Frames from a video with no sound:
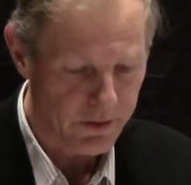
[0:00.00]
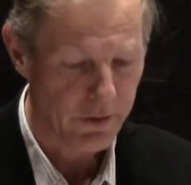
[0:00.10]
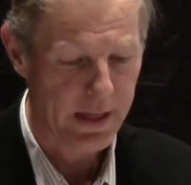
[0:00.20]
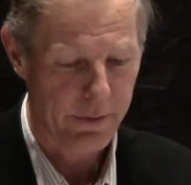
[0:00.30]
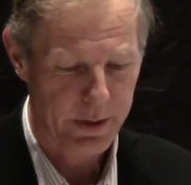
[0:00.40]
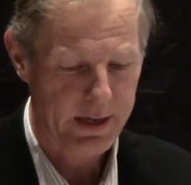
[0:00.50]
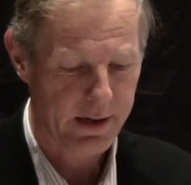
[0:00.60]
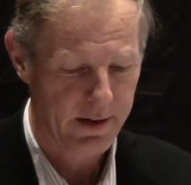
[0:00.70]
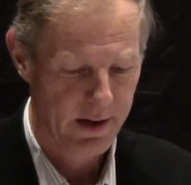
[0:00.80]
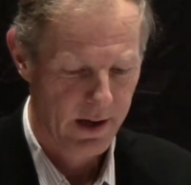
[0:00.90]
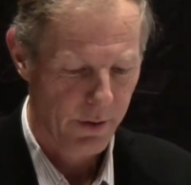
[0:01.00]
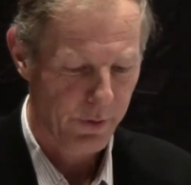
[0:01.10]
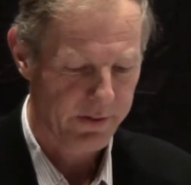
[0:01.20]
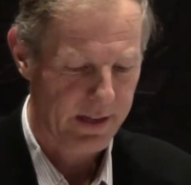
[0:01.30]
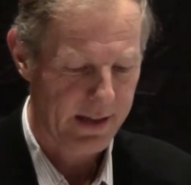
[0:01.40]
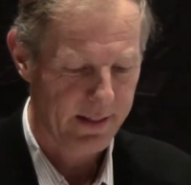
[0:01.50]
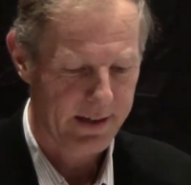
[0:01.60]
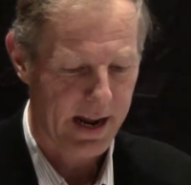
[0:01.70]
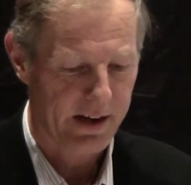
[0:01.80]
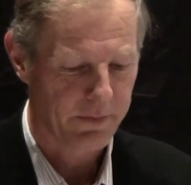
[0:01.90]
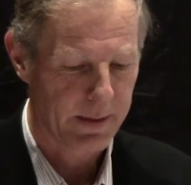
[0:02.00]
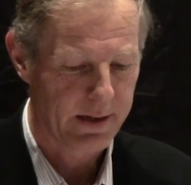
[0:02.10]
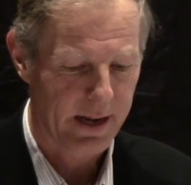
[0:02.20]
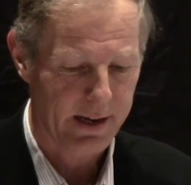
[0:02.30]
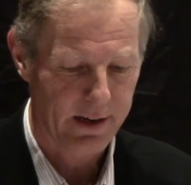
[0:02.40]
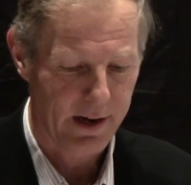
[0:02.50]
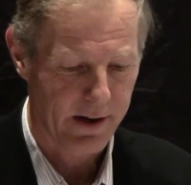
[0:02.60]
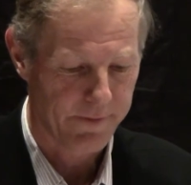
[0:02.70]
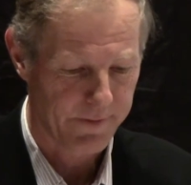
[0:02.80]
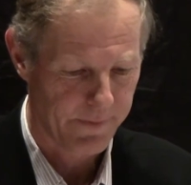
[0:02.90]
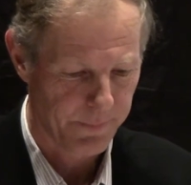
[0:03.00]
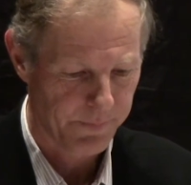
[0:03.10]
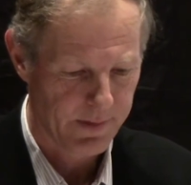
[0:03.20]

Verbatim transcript: so that we can withstand the tax being taken off.